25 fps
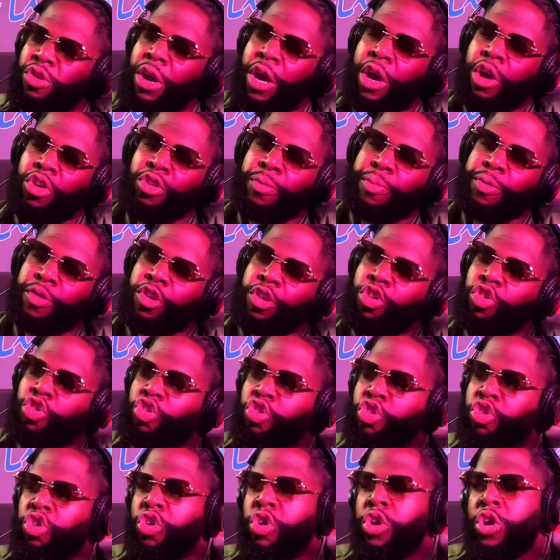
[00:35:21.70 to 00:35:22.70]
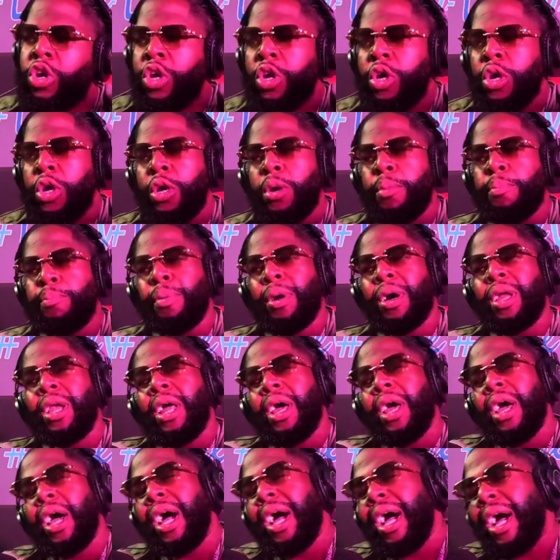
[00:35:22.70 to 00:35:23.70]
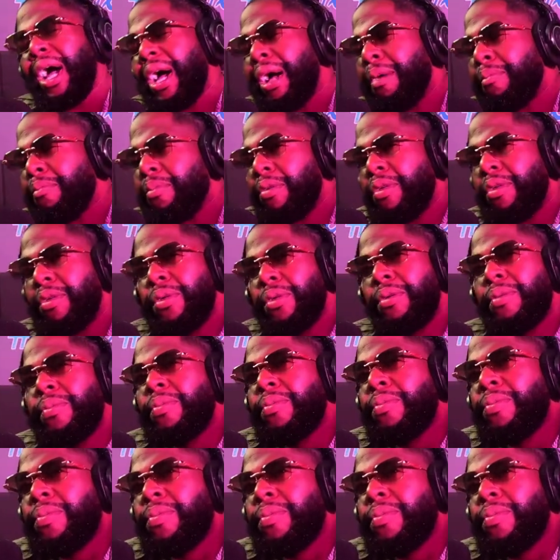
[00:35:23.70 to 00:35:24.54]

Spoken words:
I'm not 100% sure, but